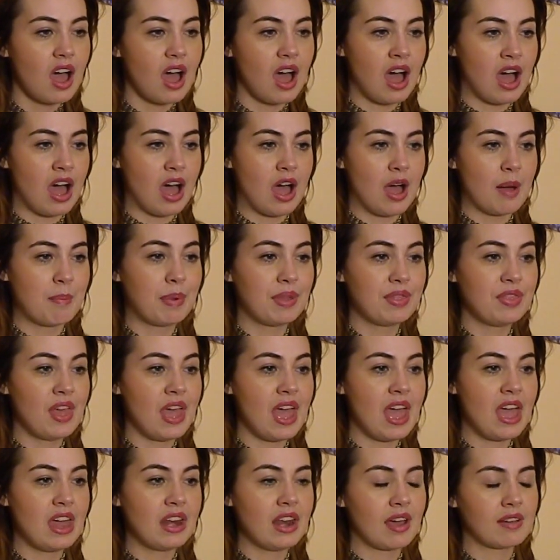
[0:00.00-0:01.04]
But
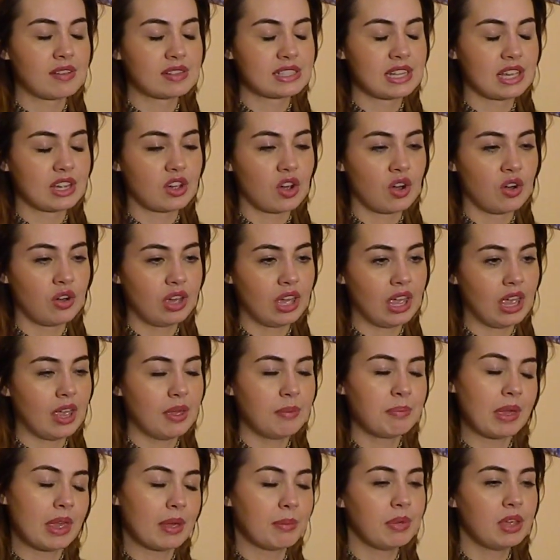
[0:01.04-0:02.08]
then I was like, okay,
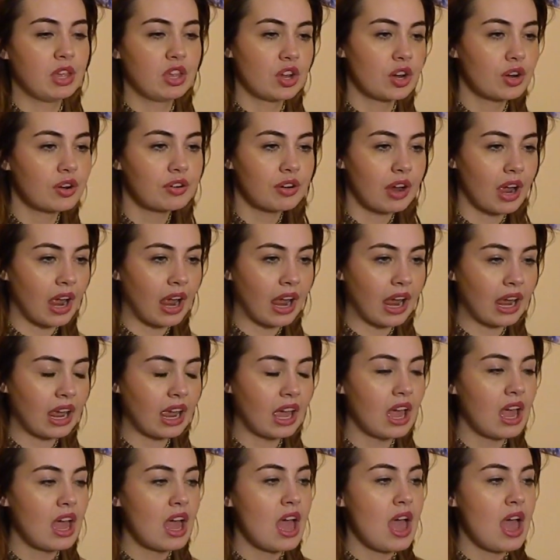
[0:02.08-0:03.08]
maybe you're right.